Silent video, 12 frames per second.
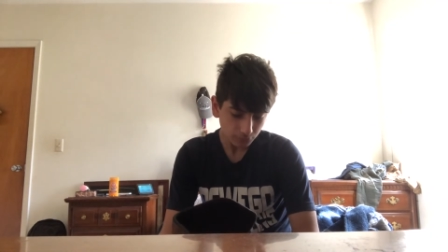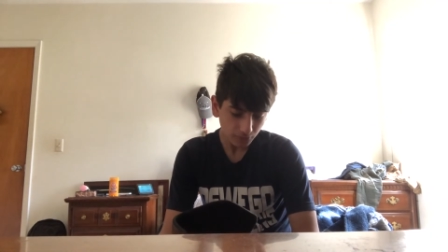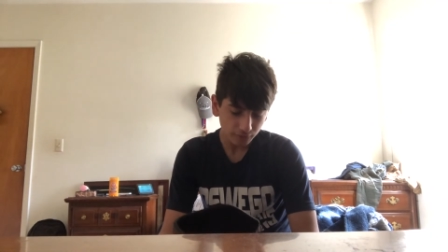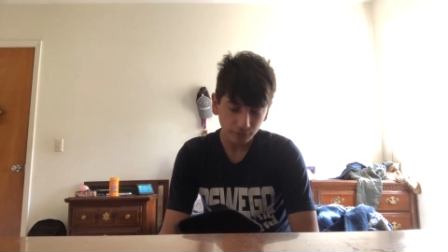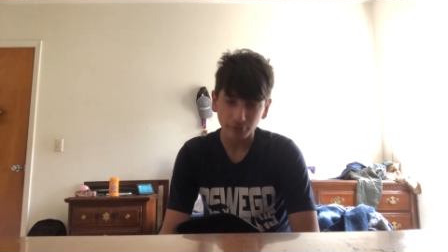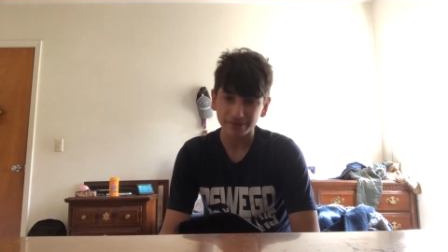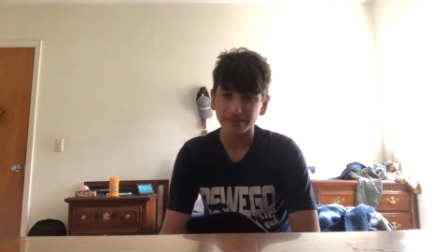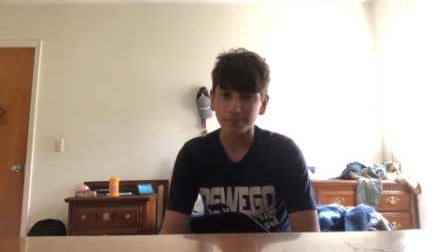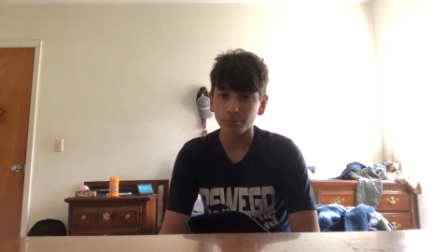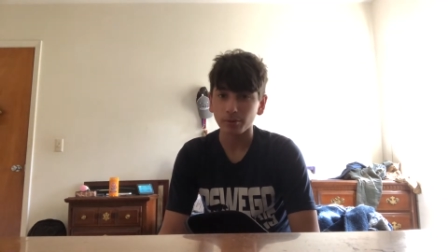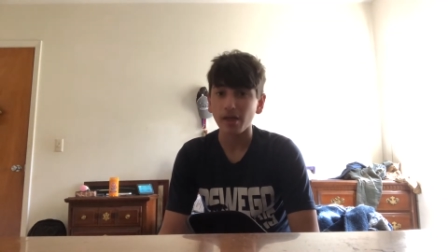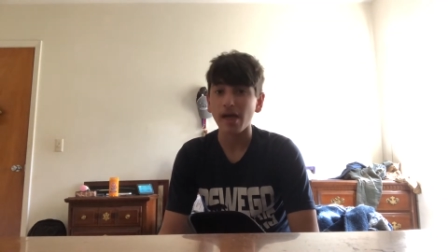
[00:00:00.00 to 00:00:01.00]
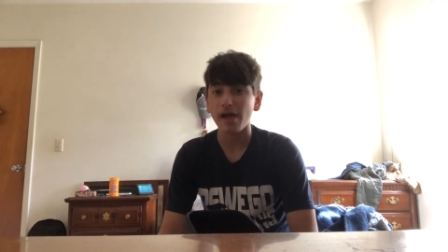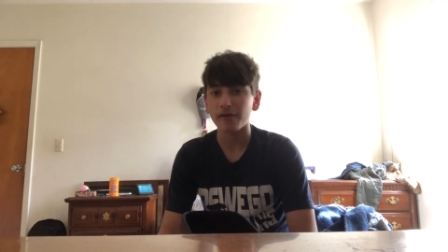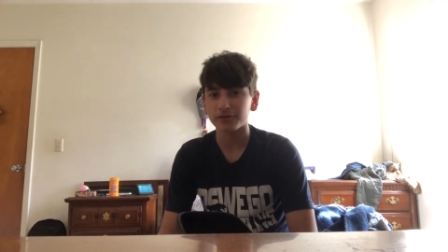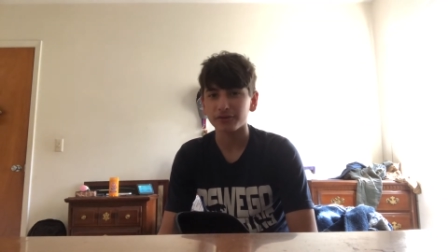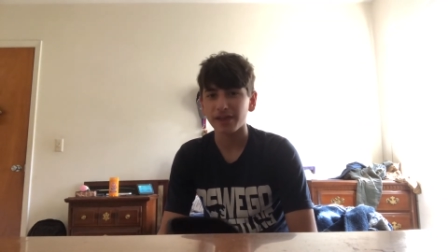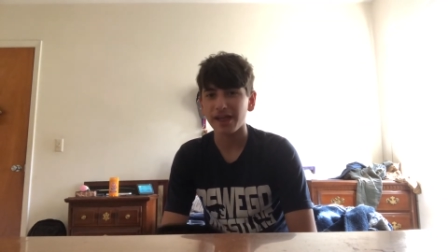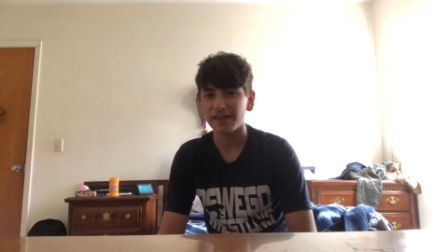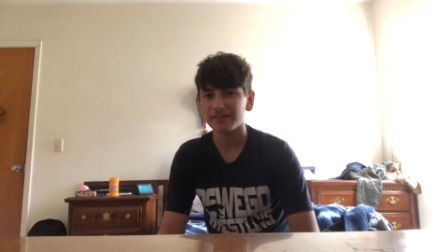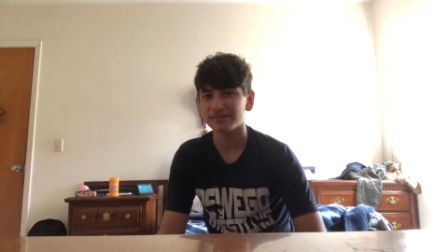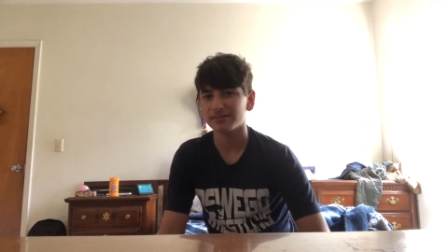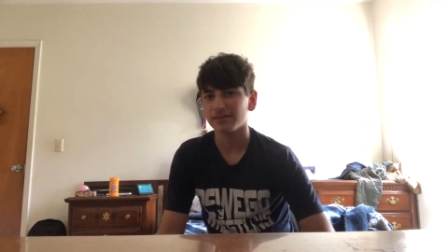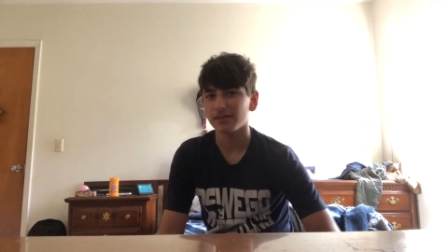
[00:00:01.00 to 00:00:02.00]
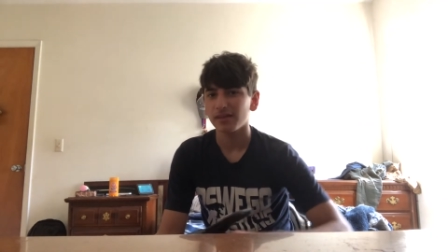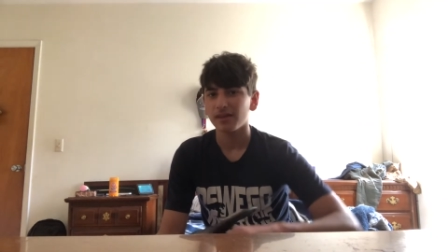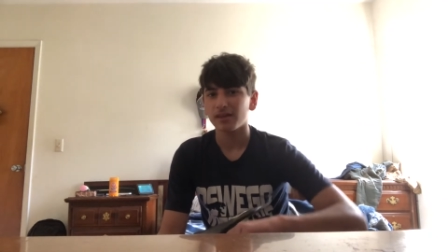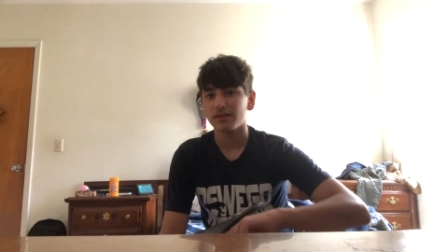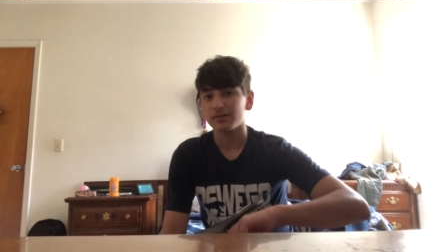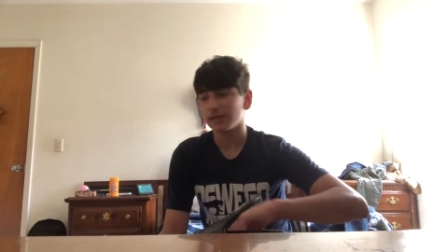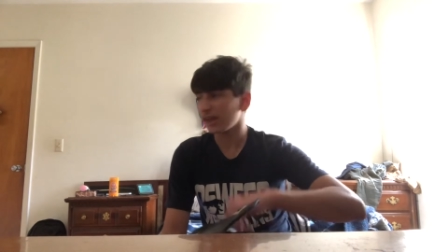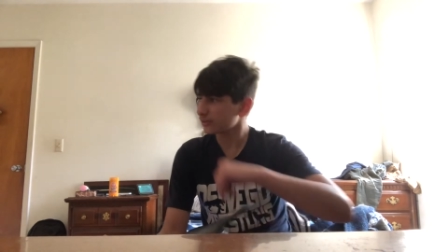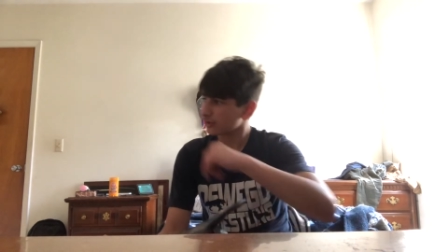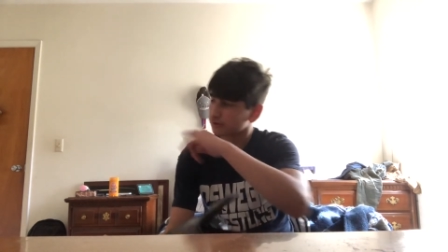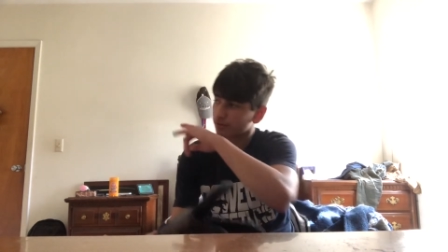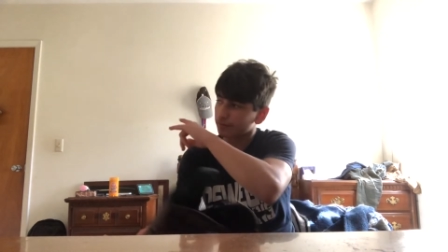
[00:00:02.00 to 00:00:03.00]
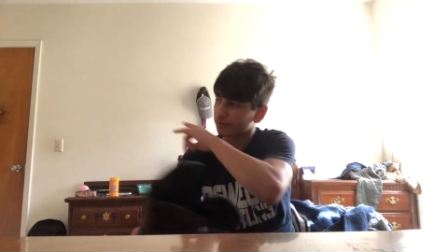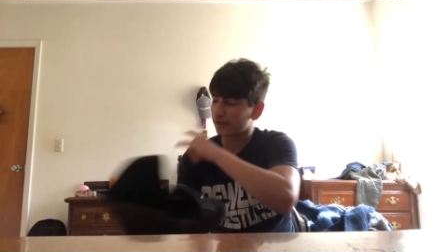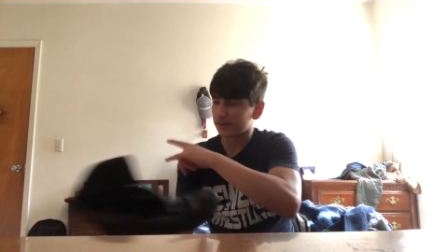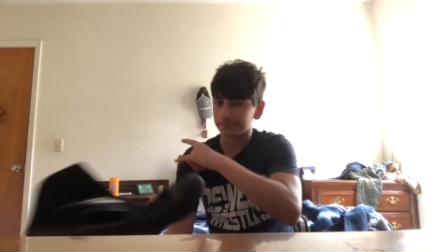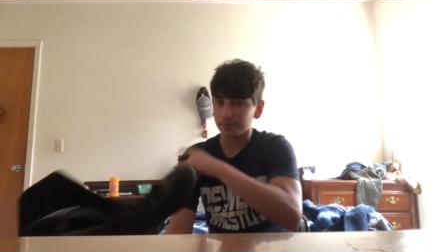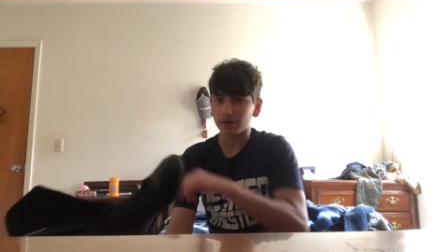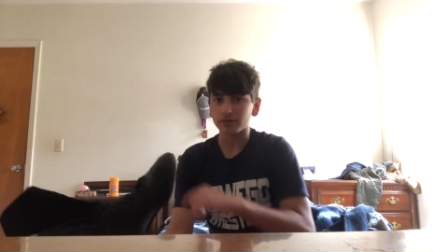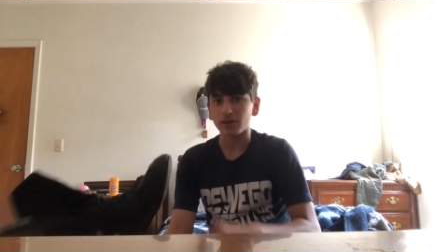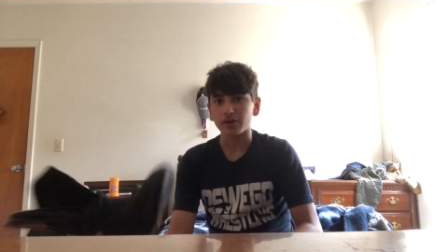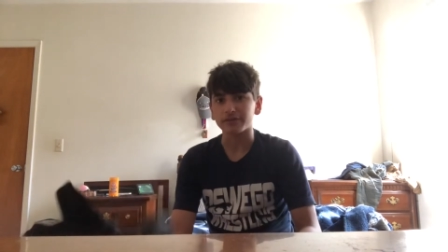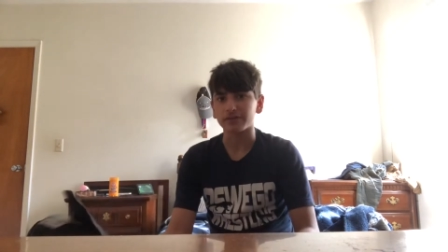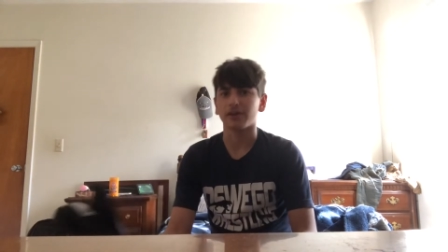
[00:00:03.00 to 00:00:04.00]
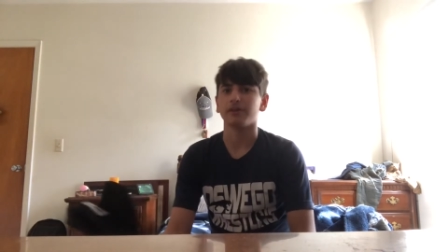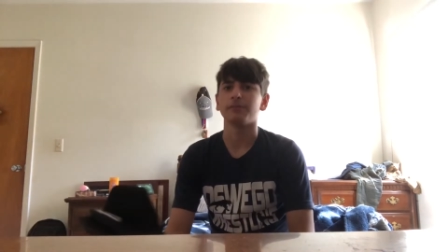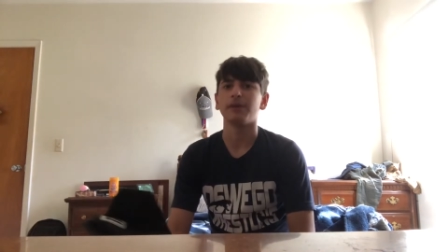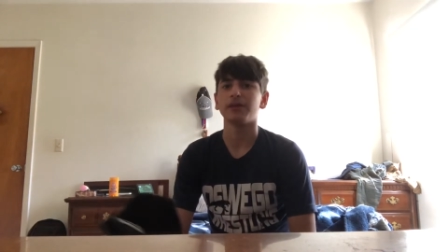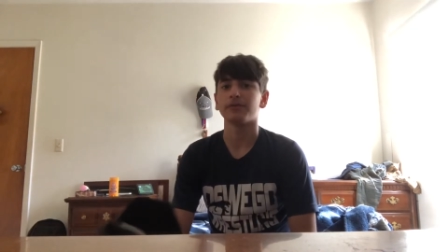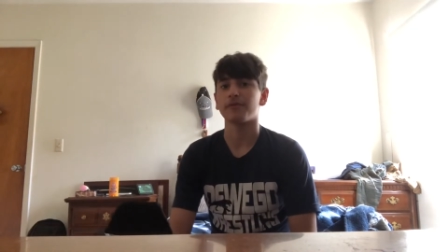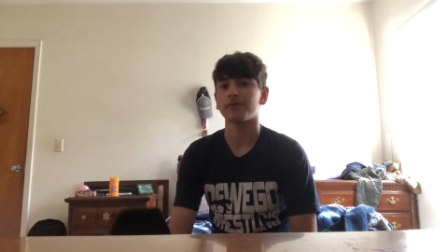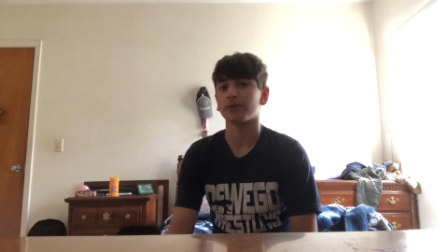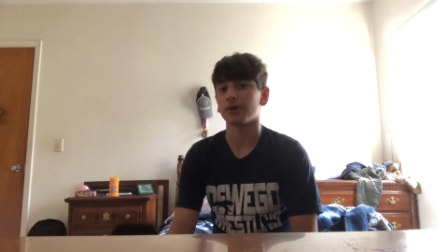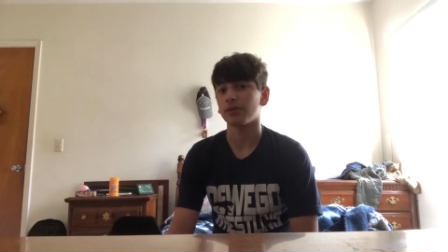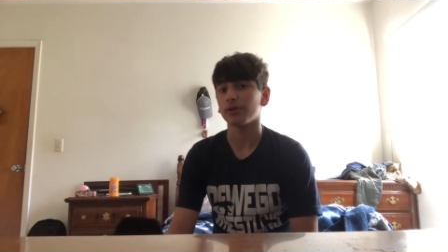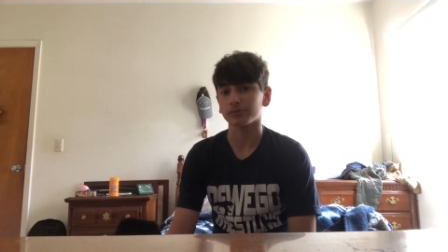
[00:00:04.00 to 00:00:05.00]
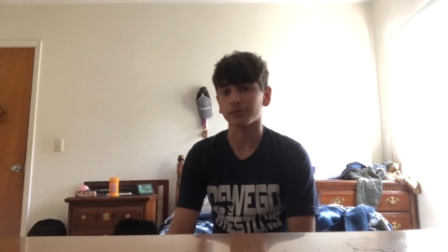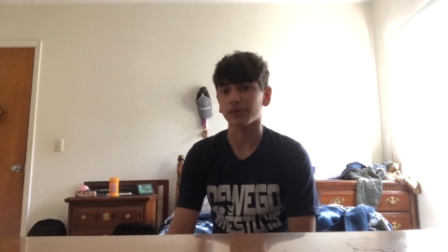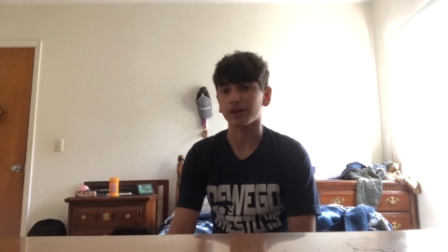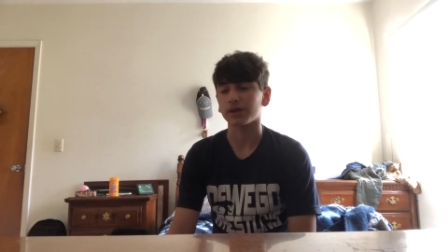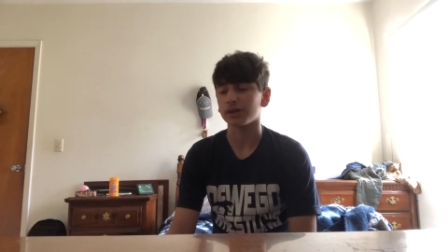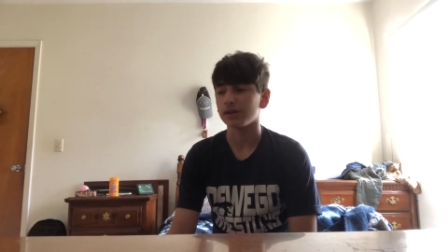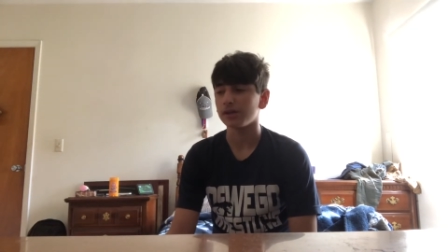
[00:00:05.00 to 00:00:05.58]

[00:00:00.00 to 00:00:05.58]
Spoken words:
For example, Everlast. Not those Everlast Power Locks that I made a review on. Those are really good,